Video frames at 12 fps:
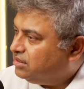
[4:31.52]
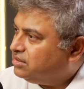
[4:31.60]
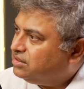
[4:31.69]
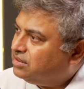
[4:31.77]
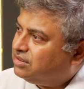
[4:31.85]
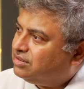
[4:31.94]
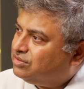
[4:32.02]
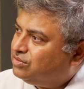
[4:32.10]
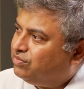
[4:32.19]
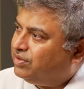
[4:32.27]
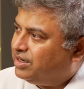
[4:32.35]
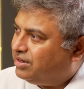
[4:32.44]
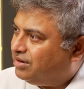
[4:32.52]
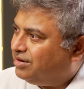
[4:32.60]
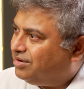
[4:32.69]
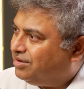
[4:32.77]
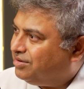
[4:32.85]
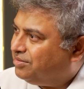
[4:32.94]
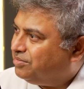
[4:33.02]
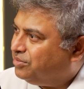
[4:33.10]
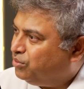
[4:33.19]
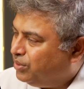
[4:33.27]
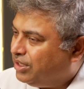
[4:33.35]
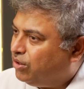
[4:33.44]
this year. So we're
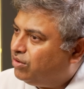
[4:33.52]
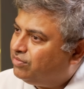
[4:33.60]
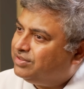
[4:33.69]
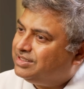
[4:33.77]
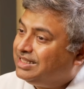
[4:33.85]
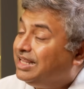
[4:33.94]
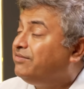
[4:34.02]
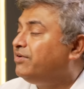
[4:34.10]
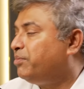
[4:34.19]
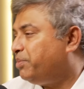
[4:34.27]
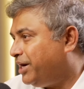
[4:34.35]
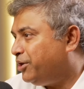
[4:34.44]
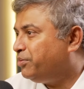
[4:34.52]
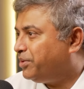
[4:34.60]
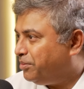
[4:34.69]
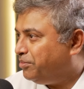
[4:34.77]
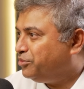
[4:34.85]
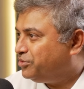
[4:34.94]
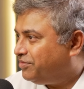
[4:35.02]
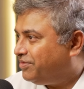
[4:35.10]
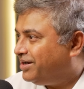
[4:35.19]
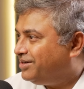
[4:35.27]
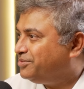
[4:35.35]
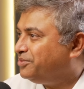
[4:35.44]
doing all of this. And then we applied to become a mutual
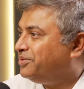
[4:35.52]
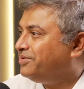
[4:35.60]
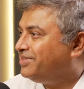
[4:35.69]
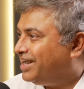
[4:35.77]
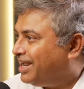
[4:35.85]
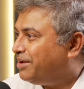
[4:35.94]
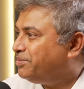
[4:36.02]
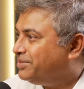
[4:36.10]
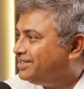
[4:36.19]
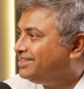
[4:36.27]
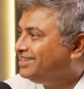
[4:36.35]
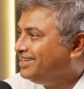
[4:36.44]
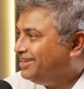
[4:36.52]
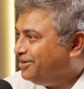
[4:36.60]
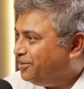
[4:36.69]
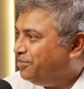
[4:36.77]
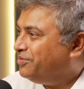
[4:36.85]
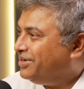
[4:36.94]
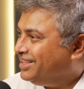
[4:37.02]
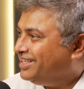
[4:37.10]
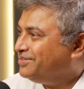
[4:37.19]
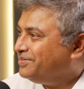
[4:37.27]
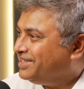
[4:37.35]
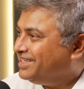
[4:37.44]
fund. So if that happens, hopefully
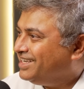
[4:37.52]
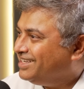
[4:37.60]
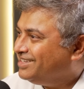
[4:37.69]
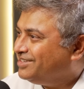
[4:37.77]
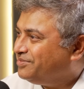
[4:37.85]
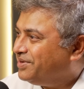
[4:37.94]
things will change as